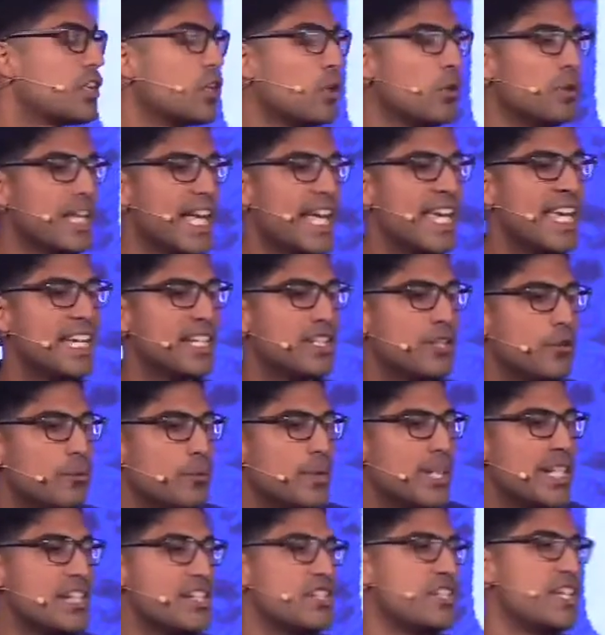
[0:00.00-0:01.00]
that he had
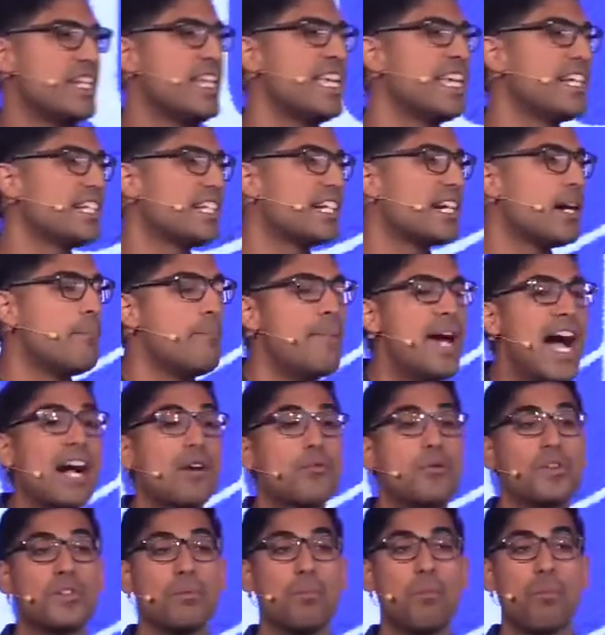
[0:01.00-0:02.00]
to reach, and he had to come
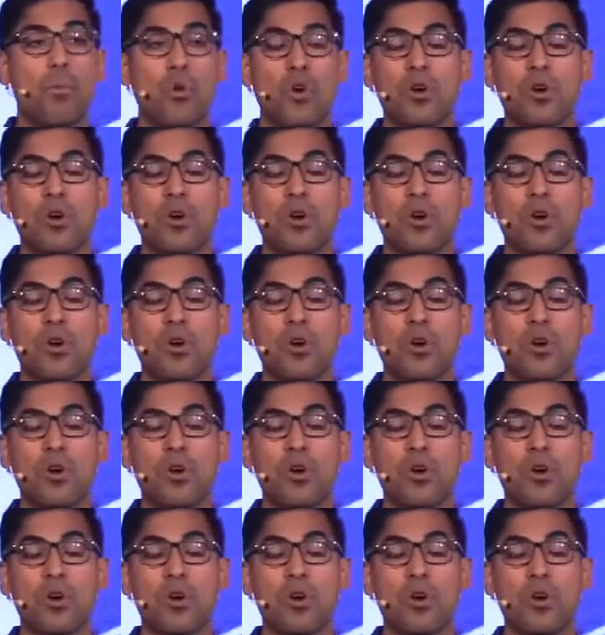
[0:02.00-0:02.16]
back with